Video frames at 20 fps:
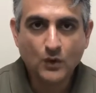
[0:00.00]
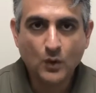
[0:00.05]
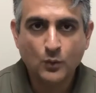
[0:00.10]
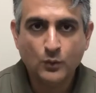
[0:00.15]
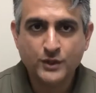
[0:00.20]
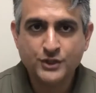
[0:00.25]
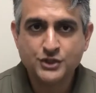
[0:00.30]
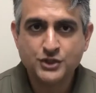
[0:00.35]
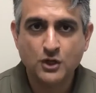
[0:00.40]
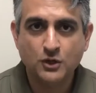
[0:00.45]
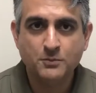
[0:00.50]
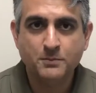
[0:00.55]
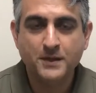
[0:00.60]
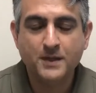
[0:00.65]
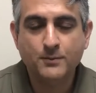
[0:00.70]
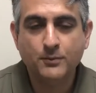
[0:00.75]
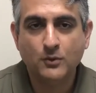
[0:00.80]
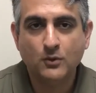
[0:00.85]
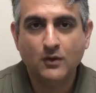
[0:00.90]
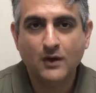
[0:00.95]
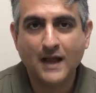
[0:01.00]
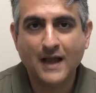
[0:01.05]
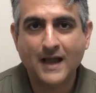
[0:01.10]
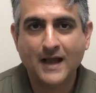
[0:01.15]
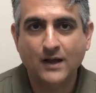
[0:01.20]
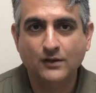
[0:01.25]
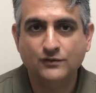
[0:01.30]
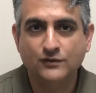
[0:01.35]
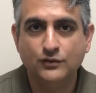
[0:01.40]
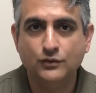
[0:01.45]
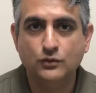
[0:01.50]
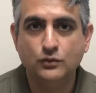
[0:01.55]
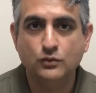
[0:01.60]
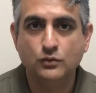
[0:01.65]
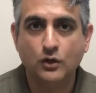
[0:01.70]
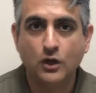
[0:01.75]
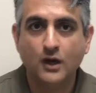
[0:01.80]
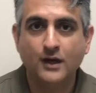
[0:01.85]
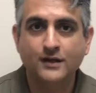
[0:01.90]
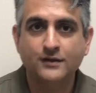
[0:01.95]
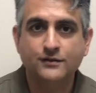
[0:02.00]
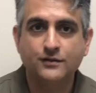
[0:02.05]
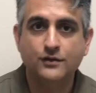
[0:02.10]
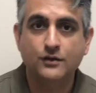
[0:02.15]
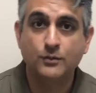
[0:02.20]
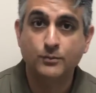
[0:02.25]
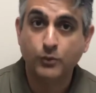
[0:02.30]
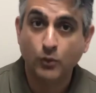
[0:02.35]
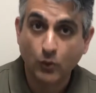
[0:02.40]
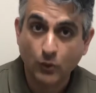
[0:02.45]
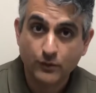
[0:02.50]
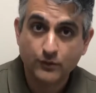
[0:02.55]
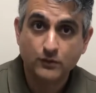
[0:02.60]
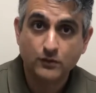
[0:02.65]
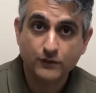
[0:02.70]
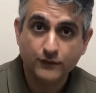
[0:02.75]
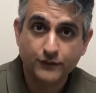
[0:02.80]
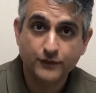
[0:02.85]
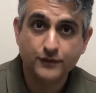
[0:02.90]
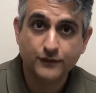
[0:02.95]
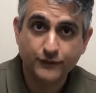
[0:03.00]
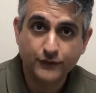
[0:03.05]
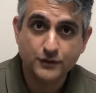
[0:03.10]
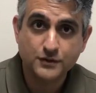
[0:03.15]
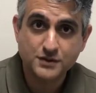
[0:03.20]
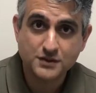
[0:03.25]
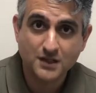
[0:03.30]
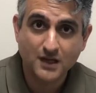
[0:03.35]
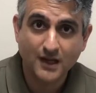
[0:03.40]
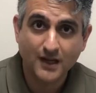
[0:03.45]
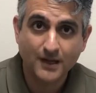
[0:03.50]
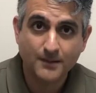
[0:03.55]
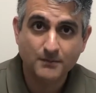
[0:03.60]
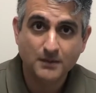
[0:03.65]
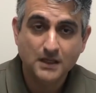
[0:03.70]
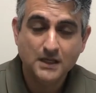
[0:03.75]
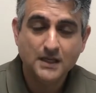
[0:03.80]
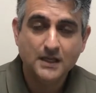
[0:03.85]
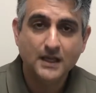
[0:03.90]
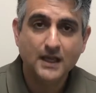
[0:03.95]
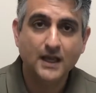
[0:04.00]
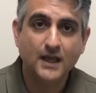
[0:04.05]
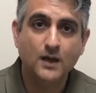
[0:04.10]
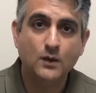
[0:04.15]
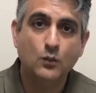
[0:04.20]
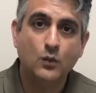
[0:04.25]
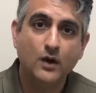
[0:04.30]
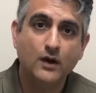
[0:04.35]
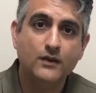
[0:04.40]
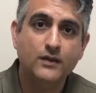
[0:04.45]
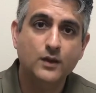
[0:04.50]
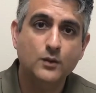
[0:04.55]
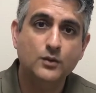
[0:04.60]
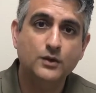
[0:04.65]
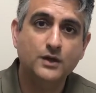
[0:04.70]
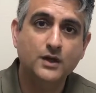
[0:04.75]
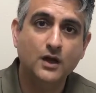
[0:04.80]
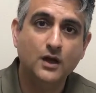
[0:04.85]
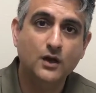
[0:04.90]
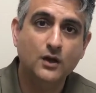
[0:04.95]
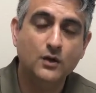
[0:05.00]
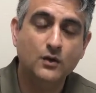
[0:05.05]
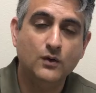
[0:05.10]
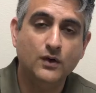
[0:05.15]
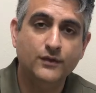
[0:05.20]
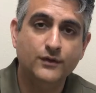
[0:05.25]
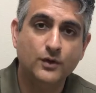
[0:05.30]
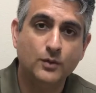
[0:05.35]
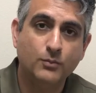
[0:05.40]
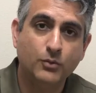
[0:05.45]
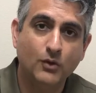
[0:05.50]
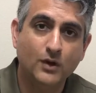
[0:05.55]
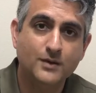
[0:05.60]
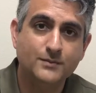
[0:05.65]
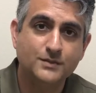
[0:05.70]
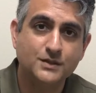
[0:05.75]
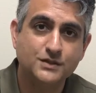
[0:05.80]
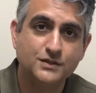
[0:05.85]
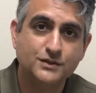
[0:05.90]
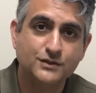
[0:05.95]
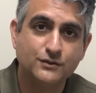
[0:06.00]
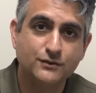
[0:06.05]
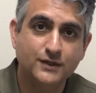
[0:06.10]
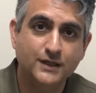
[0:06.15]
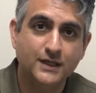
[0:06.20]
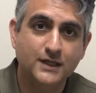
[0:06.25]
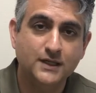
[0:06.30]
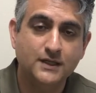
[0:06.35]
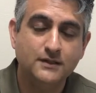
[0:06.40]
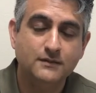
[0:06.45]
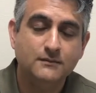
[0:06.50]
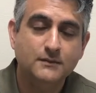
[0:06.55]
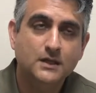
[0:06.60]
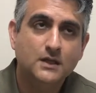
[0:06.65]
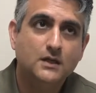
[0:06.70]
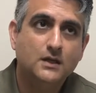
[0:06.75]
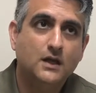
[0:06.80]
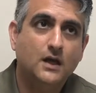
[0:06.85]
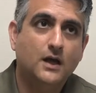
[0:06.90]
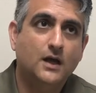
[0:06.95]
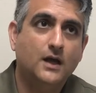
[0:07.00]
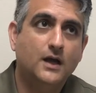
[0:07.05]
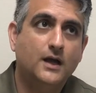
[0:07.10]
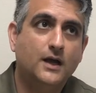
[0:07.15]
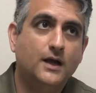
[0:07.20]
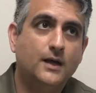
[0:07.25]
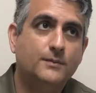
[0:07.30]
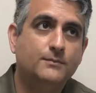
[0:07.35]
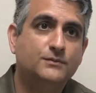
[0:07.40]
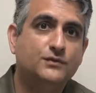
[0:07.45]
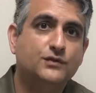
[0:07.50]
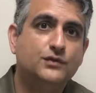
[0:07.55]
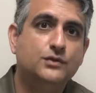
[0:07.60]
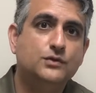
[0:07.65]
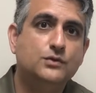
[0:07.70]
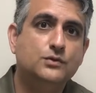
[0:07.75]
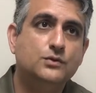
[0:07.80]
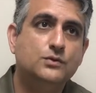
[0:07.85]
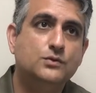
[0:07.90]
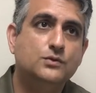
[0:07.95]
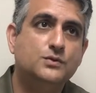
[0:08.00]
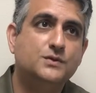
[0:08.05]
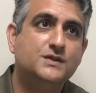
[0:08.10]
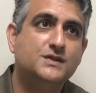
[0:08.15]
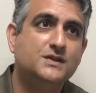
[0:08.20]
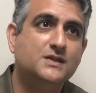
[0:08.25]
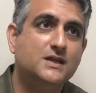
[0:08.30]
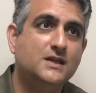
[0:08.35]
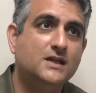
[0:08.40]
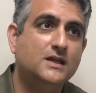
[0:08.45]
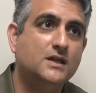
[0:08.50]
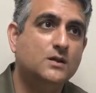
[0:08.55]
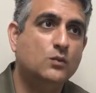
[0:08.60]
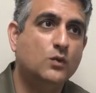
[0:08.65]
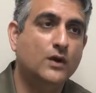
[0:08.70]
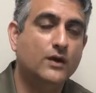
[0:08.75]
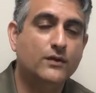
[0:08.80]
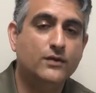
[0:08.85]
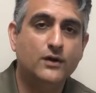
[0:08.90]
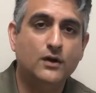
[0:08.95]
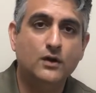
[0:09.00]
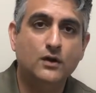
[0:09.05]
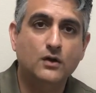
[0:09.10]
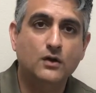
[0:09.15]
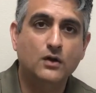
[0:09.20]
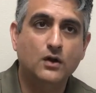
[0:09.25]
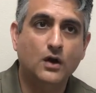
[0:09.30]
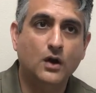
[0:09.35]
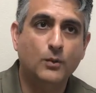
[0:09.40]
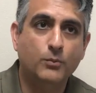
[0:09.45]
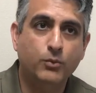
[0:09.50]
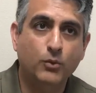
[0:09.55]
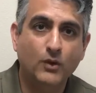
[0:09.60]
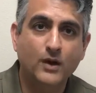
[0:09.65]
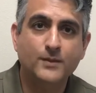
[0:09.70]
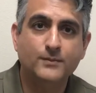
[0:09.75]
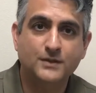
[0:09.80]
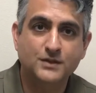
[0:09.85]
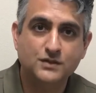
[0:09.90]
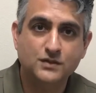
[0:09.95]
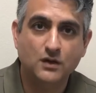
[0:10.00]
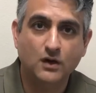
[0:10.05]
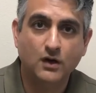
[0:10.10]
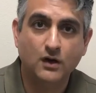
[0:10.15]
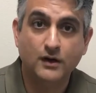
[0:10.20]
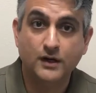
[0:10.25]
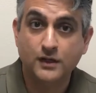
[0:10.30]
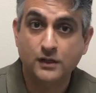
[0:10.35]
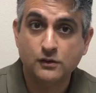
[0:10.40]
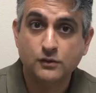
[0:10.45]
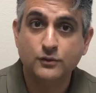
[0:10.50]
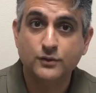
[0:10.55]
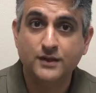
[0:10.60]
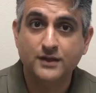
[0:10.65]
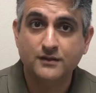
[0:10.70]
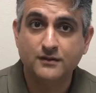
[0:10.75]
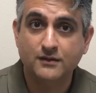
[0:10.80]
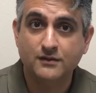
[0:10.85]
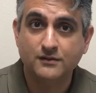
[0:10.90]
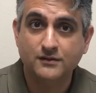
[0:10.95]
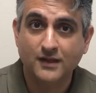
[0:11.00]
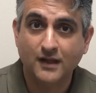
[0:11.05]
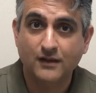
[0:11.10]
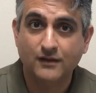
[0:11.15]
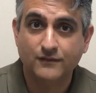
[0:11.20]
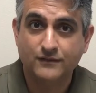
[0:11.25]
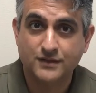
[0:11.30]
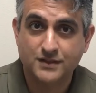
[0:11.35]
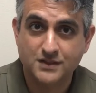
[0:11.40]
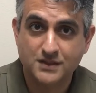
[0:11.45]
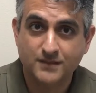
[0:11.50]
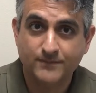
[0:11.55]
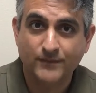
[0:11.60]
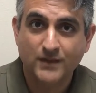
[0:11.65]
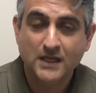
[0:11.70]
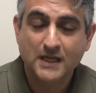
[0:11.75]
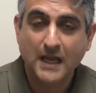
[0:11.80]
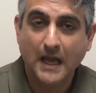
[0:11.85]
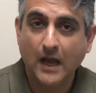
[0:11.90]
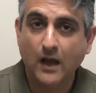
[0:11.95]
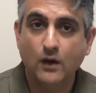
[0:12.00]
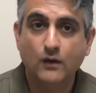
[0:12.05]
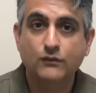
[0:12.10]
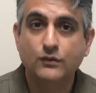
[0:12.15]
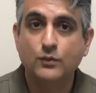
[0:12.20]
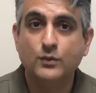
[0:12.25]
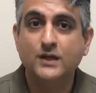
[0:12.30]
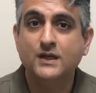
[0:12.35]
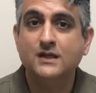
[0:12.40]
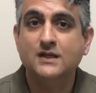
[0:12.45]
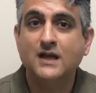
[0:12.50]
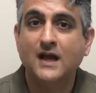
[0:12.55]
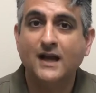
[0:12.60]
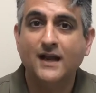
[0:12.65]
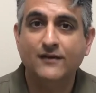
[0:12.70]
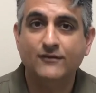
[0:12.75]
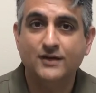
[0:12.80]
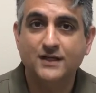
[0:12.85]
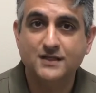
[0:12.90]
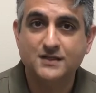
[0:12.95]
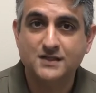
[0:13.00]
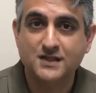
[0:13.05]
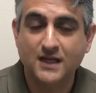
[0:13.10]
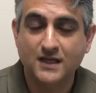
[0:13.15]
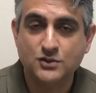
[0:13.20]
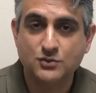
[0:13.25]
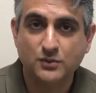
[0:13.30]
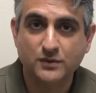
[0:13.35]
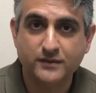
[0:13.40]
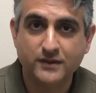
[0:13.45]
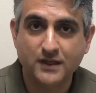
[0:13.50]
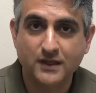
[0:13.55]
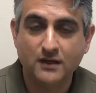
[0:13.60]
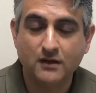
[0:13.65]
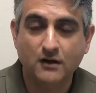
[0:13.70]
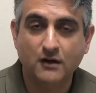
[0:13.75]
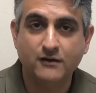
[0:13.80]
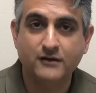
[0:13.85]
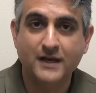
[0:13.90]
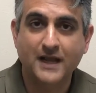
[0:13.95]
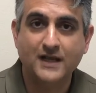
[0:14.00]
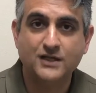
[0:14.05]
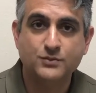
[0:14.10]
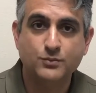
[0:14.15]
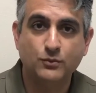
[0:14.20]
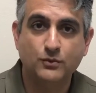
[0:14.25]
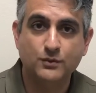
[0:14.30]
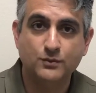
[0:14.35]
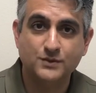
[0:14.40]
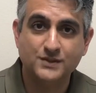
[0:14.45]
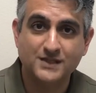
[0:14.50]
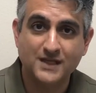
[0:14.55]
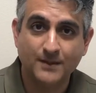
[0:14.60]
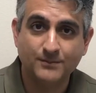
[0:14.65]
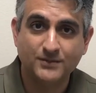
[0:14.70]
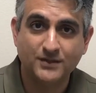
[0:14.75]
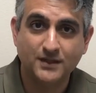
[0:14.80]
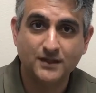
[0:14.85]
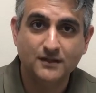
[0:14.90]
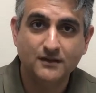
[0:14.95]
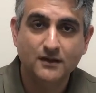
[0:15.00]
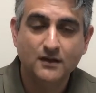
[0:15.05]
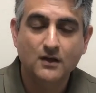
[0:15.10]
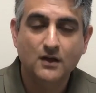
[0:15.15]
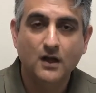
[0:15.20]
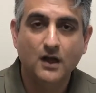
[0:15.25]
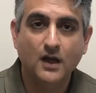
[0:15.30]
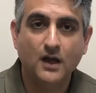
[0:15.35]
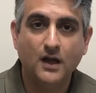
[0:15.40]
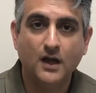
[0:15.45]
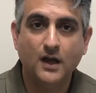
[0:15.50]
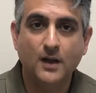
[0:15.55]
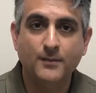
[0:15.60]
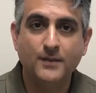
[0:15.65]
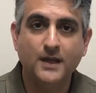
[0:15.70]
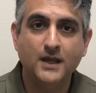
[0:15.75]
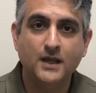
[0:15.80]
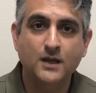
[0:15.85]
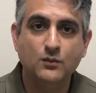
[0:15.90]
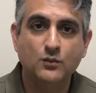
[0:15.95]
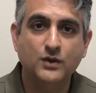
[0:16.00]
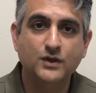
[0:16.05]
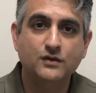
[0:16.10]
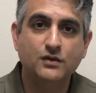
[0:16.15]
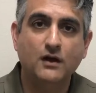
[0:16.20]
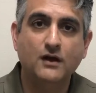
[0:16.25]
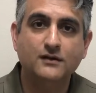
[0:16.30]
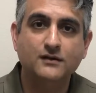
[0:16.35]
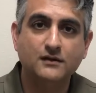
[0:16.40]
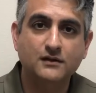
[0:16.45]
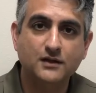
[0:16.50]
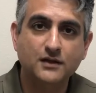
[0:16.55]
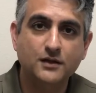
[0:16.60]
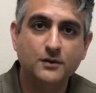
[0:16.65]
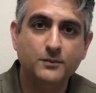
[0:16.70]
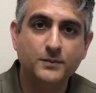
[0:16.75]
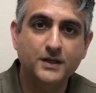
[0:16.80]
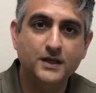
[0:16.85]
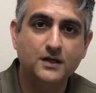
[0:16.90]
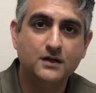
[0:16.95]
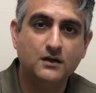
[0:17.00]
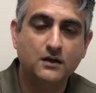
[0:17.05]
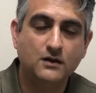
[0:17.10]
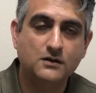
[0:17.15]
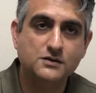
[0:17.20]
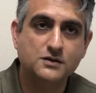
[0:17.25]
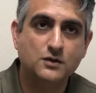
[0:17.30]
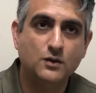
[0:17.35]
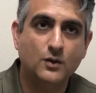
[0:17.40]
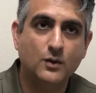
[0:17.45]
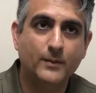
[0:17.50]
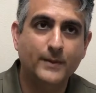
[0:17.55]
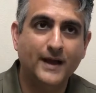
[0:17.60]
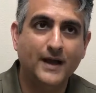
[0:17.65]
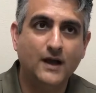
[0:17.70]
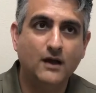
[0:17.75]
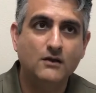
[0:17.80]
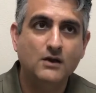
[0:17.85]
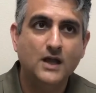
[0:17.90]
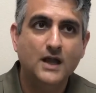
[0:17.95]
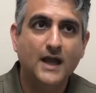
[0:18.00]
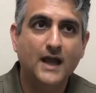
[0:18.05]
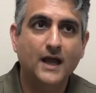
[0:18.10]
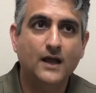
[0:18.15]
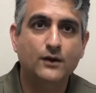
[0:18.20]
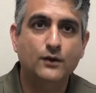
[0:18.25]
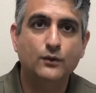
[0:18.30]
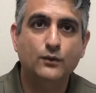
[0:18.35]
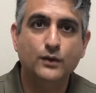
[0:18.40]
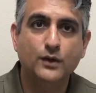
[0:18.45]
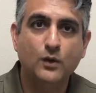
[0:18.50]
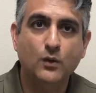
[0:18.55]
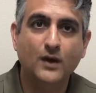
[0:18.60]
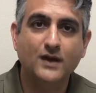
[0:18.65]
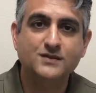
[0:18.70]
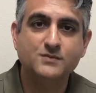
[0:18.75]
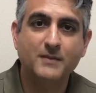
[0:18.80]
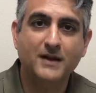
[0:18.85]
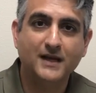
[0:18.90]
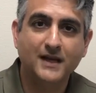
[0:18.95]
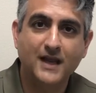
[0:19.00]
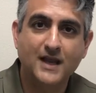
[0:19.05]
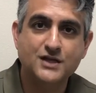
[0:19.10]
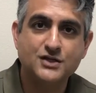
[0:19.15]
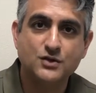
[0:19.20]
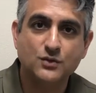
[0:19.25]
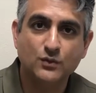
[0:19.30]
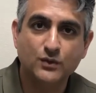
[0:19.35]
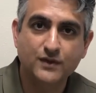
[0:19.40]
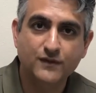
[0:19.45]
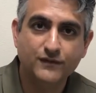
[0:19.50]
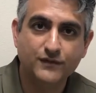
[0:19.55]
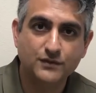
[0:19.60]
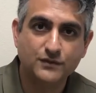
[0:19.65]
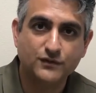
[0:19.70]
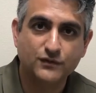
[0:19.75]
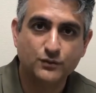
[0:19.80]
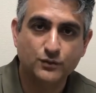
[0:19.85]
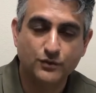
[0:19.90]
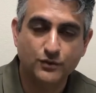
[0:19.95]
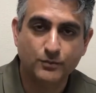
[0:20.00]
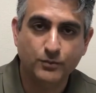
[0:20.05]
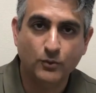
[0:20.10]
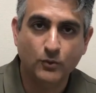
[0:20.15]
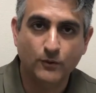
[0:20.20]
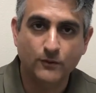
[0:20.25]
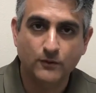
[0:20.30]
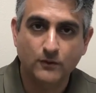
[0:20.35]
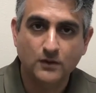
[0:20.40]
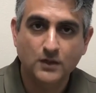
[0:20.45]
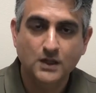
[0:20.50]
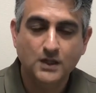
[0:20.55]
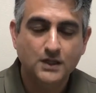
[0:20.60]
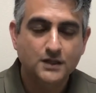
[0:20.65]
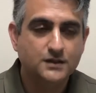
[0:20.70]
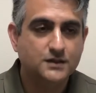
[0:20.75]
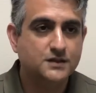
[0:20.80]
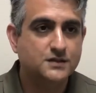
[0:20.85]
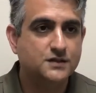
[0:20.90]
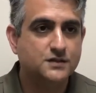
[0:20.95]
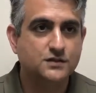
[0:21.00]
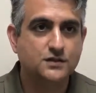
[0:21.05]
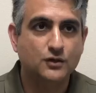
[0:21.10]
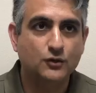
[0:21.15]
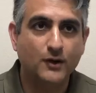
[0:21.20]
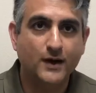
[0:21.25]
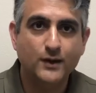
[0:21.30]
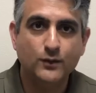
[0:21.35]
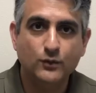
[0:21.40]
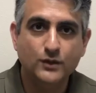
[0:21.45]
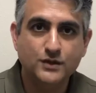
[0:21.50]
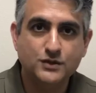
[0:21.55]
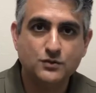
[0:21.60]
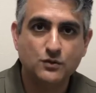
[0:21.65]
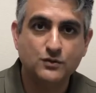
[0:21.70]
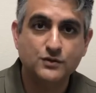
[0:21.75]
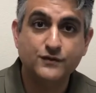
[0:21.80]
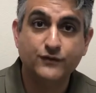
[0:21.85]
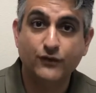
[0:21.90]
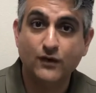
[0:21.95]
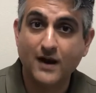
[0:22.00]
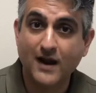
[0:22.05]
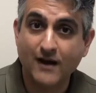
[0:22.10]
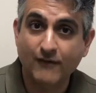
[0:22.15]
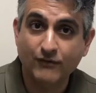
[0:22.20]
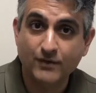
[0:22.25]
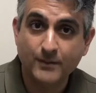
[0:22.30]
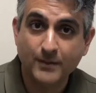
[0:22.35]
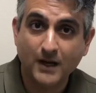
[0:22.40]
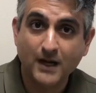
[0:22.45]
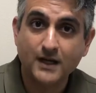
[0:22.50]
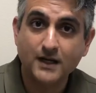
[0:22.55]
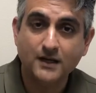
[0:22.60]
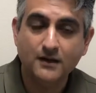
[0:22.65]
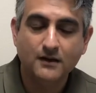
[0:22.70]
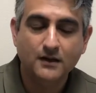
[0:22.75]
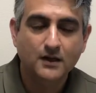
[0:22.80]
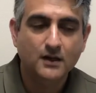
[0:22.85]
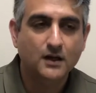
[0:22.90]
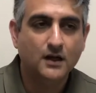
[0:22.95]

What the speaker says: we showed people how to log into their portal for the first time and where they would go on their appointment screen to see where their appointments are, including their televisit. However, we did not have any scheduled there. Our dashboard was empty. And we talked a little bit also about how to request medication refills through the portal. This is a great resource for everybody.